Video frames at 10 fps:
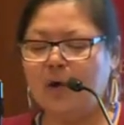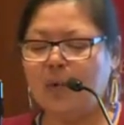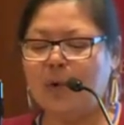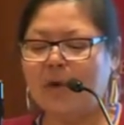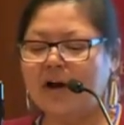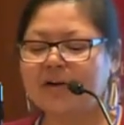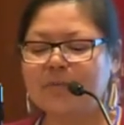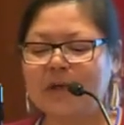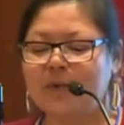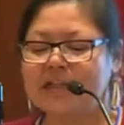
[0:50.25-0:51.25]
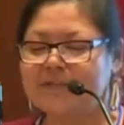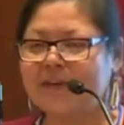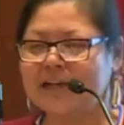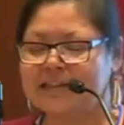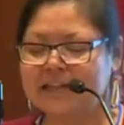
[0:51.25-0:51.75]
While part of me was
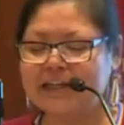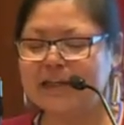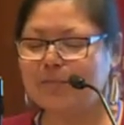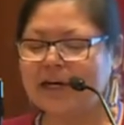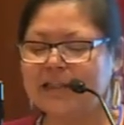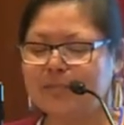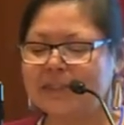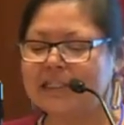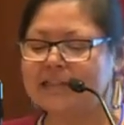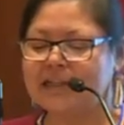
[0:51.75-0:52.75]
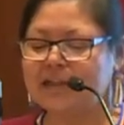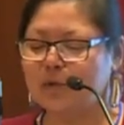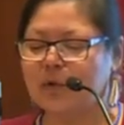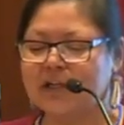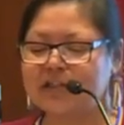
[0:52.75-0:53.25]
fascinated by the beads and the
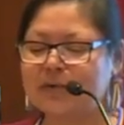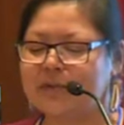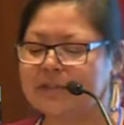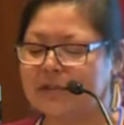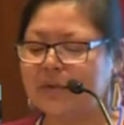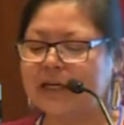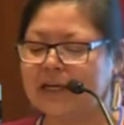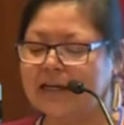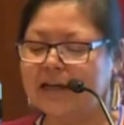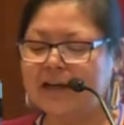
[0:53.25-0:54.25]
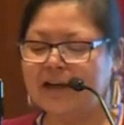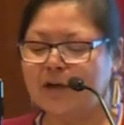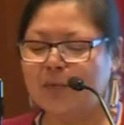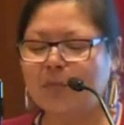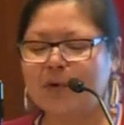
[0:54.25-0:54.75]
work she was doing,
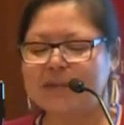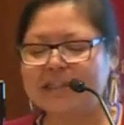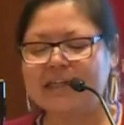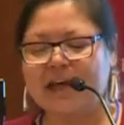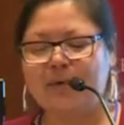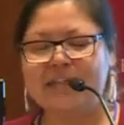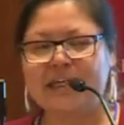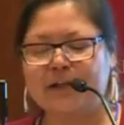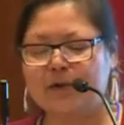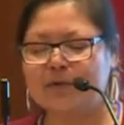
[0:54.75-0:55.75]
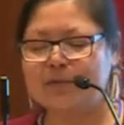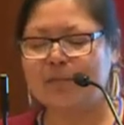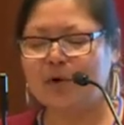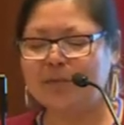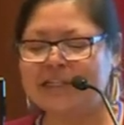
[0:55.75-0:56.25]
mostly I would take those
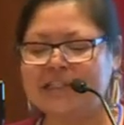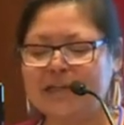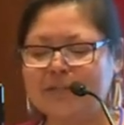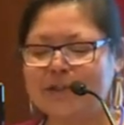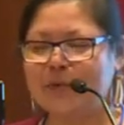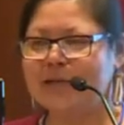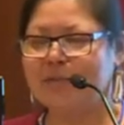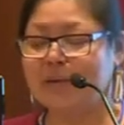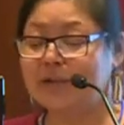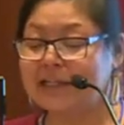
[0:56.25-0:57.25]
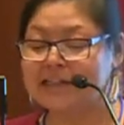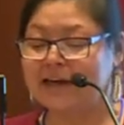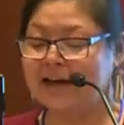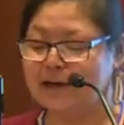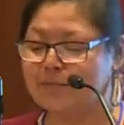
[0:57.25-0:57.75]
moments in between my
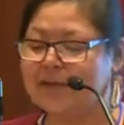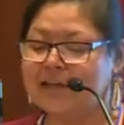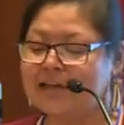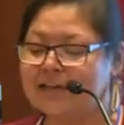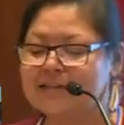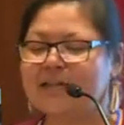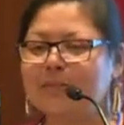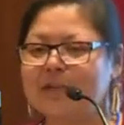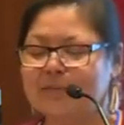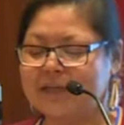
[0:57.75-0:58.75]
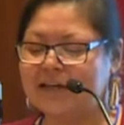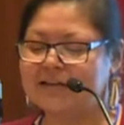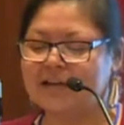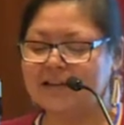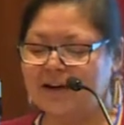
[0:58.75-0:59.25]
playtime simply because
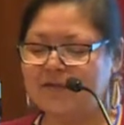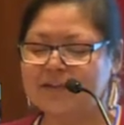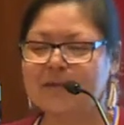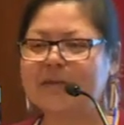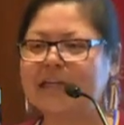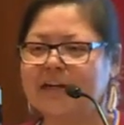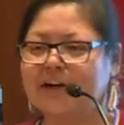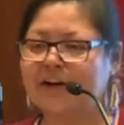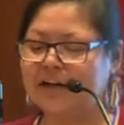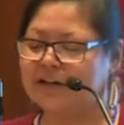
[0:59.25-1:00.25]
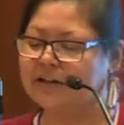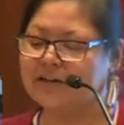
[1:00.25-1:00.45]
I loved to be near her.